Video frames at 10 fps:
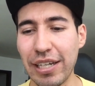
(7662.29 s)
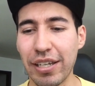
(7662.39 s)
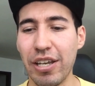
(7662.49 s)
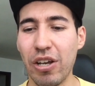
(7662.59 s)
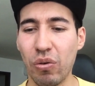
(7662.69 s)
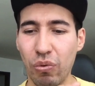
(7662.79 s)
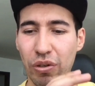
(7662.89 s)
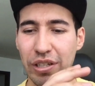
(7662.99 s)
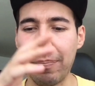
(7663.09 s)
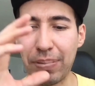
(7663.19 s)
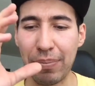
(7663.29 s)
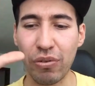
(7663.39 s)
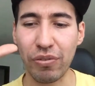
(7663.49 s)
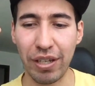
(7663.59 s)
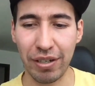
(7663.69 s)
Like it's like
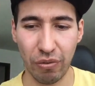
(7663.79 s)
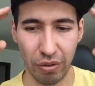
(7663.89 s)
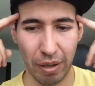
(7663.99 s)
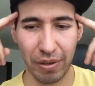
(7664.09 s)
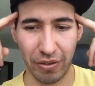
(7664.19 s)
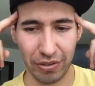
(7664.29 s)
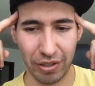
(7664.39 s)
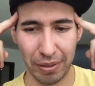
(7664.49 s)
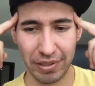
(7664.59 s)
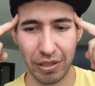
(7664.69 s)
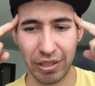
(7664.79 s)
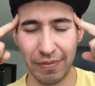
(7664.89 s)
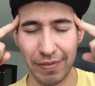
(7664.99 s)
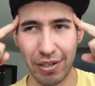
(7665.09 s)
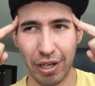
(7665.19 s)
people think about
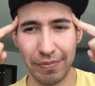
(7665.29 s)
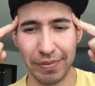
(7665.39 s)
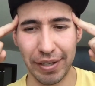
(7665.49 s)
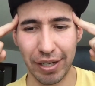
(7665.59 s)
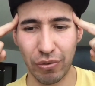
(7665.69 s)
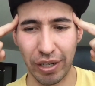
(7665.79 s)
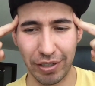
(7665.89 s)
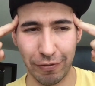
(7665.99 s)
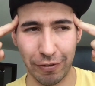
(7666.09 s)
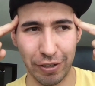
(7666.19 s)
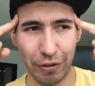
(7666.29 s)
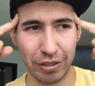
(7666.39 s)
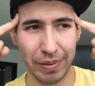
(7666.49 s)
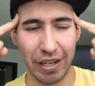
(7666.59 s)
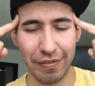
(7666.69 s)
retirement. Like, okay, I'm gonna retire. I'm not gonna do
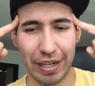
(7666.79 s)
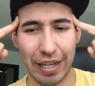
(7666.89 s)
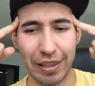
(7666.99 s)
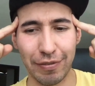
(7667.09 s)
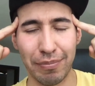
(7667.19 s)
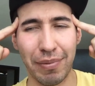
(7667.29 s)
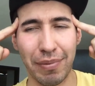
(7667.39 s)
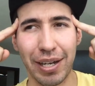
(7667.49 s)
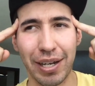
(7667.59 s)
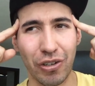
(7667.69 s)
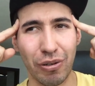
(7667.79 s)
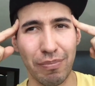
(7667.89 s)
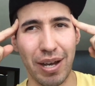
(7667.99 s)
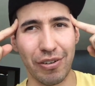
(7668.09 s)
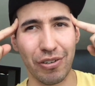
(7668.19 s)
anything for the rest of my life. I'm gonna live on
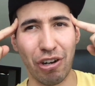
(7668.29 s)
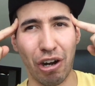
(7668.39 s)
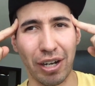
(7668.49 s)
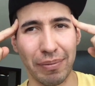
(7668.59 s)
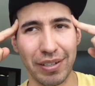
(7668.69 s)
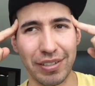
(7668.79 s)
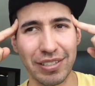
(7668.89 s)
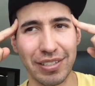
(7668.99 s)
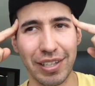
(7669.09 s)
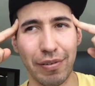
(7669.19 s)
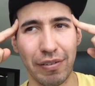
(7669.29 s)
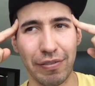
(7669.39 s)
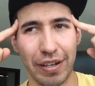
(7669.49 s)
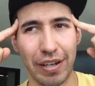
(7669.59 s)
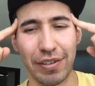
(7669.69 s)
my retirement.
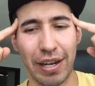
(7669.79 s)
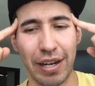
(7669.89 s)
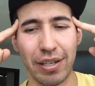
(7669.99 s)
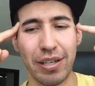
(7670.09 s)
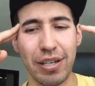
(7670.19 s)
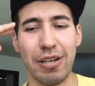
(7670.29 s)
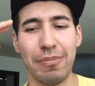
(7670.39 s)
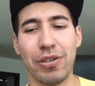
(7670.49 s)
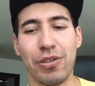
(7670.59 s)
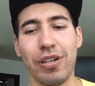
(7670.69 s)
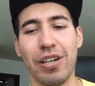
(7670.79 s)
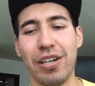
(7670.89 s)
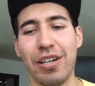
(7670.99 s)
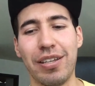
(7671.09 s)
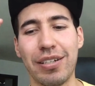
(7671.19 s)
Just live off it every day.
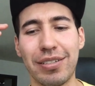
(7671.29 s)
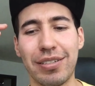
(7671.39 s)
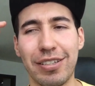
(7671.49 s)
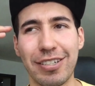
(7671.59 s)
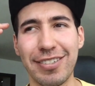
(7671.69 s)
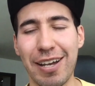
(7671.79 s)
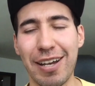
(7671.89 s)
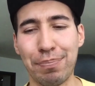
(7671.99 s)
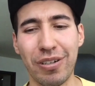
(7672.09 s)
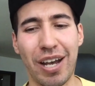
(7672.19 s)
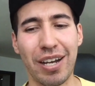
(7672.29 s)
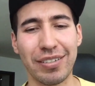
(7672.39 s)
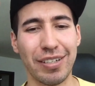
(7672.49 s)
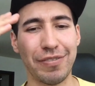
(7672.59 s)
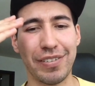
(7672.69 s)
But dude, that's not
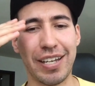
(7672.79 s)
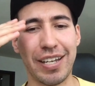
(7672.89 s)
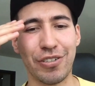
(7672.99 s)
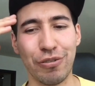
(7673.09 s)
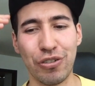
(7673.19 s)
proactive.